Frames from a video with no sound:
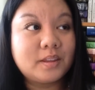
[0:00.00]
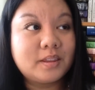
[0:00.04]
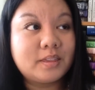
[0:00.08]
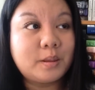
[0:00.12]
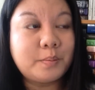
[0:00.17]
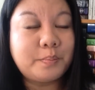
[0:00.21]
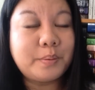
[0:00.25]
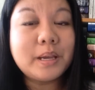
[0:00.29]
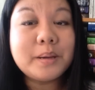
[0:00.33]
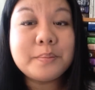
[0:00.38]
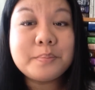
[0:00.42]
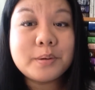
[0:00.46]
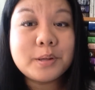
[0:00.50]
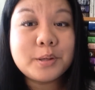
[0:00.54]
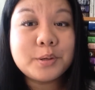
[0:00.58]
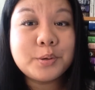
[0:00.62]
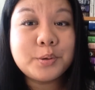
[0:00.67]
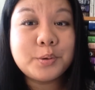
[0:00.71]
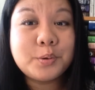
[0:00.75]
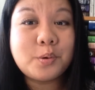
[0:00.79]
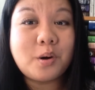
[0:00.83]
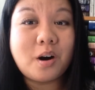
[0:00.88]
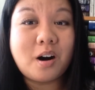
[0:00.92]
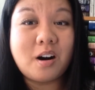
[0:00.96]
the people
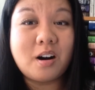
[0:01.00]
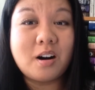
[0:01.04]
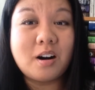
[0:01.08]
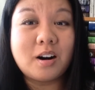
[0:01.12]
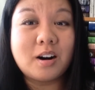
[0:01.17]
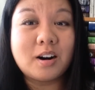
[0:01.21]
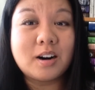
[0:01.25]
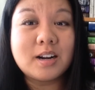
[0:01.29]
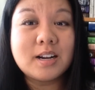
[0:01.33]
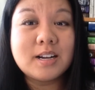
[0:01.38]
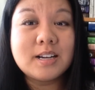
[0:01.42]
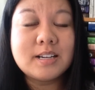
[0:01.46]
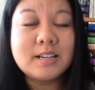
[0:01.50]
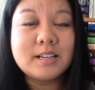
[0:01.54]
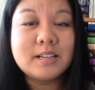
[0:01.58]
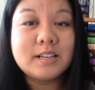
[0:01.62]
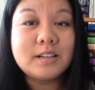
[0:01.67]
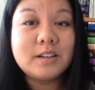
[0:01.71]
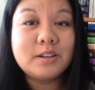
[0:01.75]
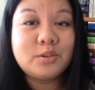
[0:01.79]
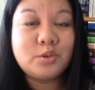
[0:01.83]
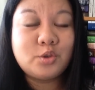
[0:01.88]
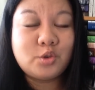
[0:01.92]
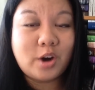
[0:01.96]
who are
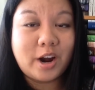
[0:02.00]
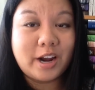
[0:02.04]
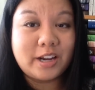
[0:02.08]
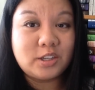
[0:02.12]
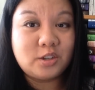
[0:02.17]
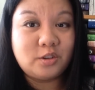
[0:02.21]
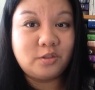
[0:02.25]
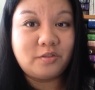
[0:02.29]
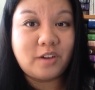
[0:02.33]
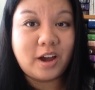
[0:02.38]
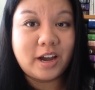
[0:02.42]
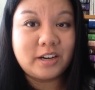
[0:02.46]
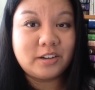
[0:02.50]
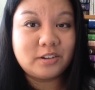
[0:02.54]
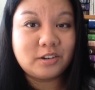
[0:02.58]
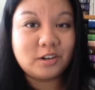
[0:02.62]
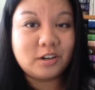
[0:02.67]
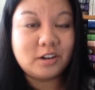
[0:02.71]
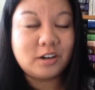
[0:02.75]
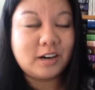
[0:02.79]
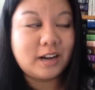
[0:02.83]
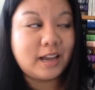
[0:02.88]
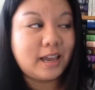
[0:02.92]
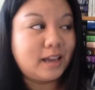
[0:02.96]
trying to find
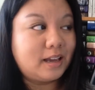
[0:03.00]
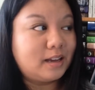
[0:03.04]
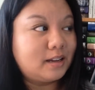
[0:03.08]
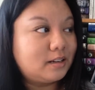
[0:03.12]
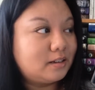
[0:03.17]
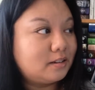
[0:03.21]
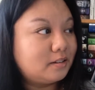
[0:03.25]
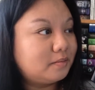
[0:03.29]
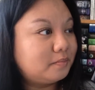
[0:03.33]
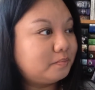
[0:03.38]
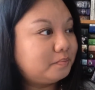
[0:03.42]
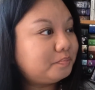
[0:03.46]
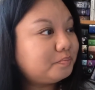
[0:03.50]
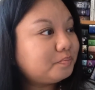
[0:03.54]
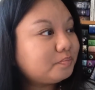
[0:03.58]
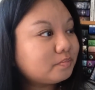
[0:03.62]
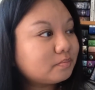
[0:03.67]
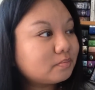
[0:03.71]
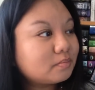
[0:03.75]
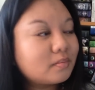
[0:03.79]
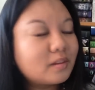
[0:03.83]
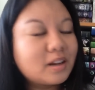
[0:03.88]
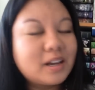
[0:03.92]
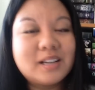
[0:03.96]
her and
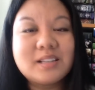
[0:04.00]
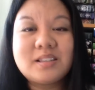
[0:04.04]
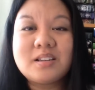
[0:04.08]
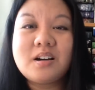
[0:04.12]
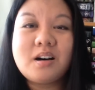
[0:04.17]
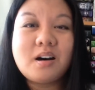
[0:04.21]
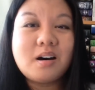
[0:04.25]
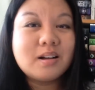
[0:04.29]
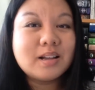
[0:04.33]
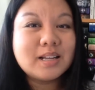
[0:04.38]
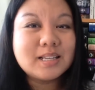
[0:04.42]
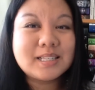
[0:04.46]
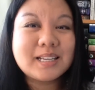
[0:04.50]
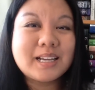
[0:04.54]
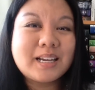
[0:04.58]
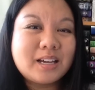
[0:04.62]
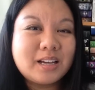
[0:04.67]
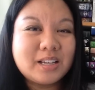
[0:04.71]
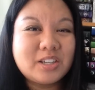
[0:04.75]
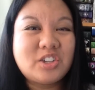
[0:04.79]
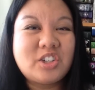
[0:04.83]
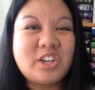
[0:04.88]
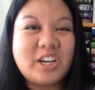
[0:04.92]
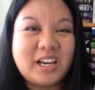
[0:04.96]
it's it's like
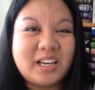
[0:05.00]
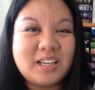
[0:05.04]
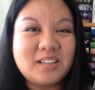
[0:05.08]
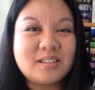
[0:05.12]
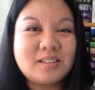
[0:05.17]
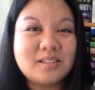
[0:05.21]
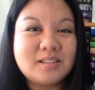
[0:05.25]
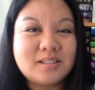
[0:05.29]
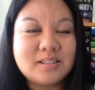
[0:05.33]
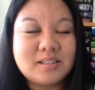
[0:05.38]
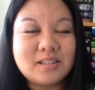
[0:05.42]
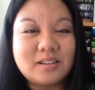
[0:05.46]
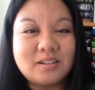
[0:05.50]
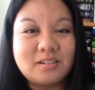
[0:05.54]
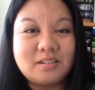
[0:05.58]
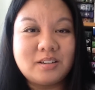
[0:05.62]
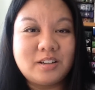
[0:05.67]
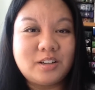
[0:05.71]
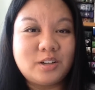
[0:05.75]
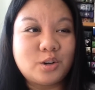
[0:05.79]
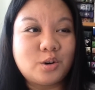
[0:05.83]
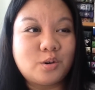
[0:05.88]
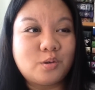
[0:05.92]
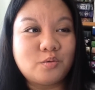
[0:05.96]
a chase and
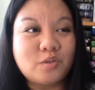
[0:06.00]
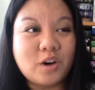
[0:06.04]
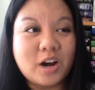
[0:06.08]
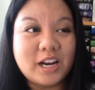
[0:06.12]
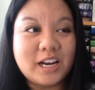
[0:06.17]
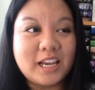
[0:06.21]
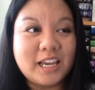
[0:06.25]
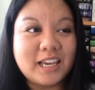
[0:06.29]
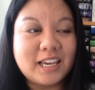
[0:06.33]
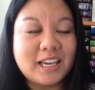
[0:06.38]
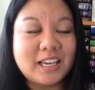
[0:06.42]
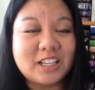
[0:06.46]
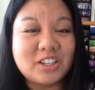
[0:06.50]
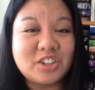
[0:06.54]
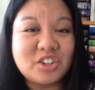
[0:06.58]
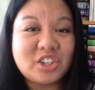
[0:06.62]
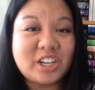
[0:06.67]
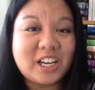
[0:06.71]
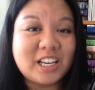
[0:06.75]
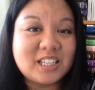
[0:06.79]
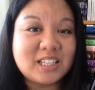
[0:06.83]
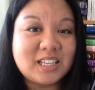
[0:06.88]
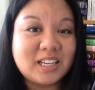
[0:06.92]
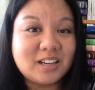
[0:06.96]
you know running and
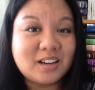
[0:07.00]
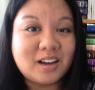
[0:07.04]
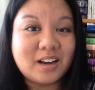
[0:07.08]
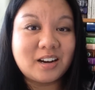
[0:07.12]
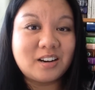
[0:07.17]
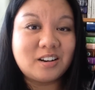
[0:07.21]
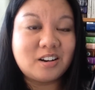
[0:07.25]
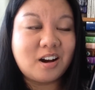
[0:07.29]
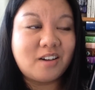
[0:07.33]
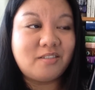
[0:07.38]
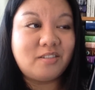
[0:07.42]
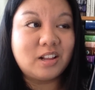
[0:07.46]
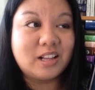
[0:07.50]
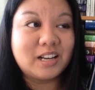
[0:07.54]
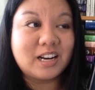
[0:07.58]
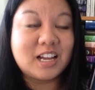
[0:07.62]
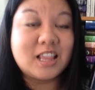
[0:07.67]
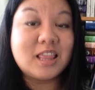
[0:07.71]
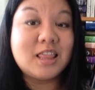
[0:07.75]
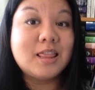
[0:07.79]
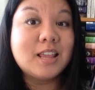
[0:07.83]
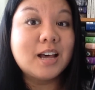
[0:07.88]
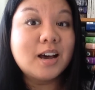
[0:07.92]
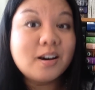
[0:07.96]
chasing kind of novel and I
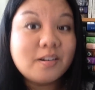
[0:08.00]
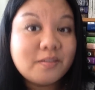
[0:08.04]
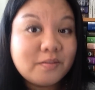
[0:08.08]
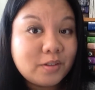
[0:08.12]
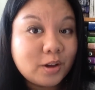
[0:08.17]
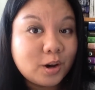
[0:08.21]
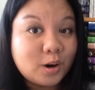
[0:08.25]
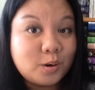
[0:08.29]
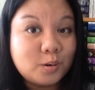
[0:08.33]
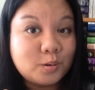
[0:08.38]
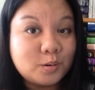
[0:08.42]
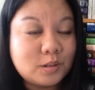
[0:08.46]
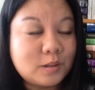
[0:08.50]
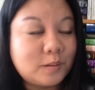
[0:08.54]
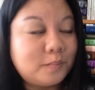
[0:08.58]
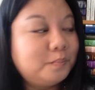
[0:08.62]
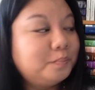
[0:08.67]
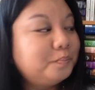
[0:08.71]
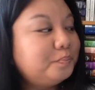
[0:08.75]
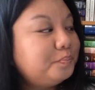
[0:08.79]
love those.